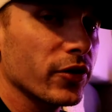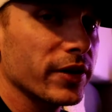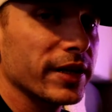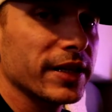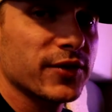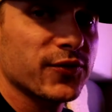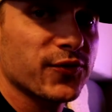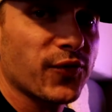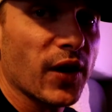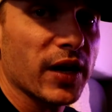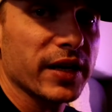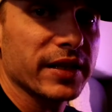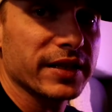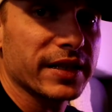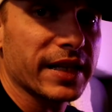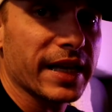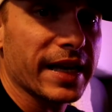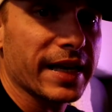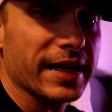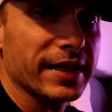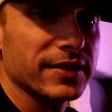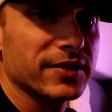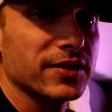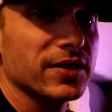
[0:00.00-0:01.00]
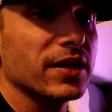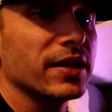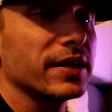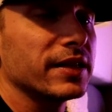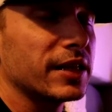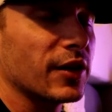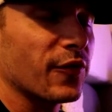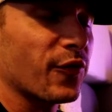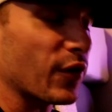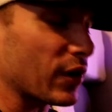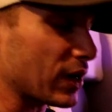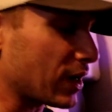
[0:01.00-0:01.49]
these fun things,
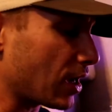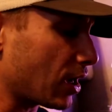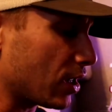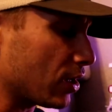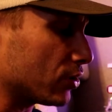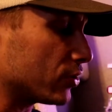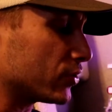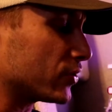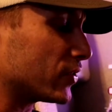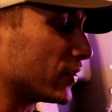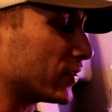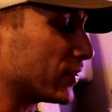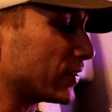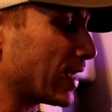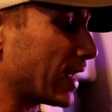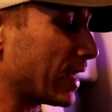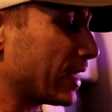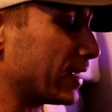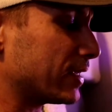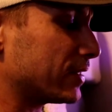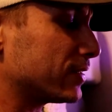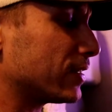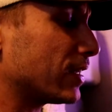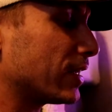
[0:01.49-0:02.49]
different colors and settings.